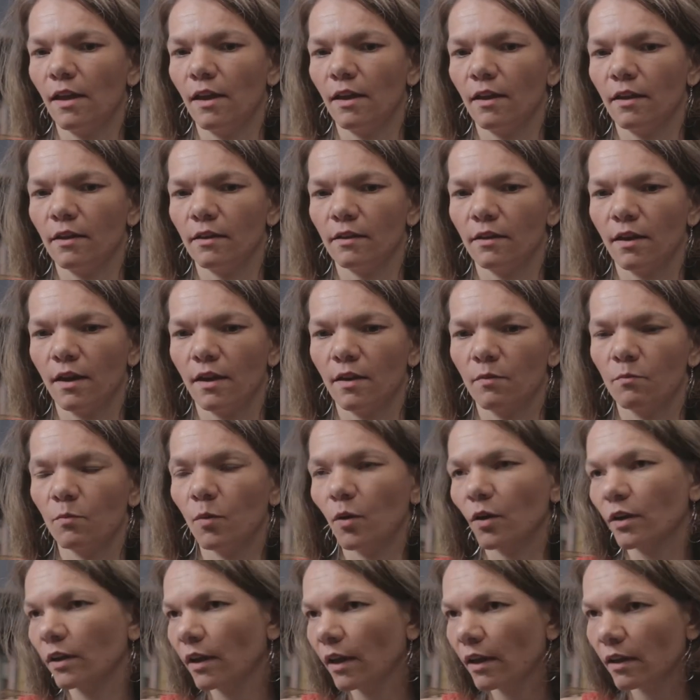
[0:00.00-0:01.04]
a uh,
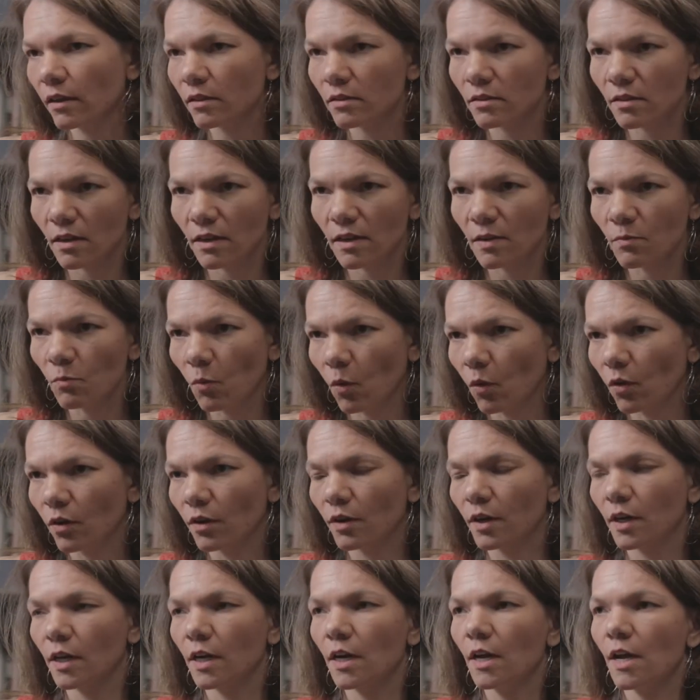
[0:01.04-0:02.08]
bookcase
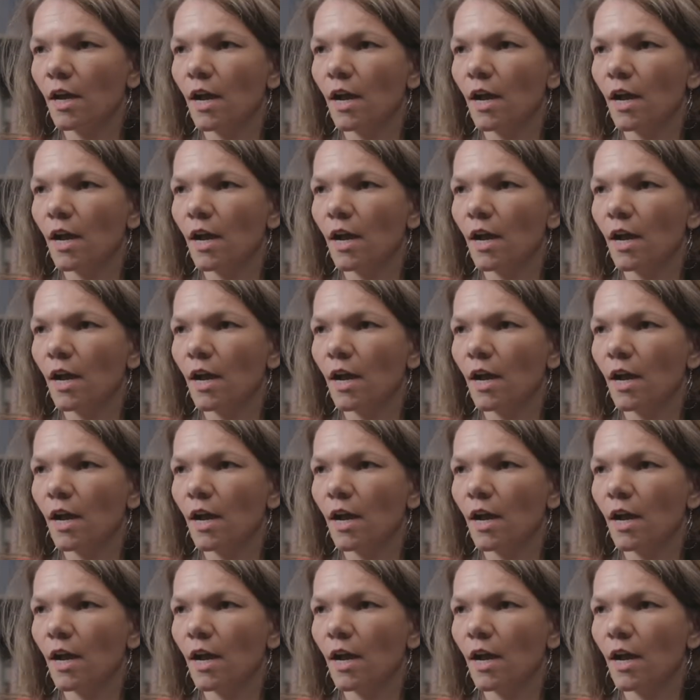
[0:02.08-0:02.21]
anymore.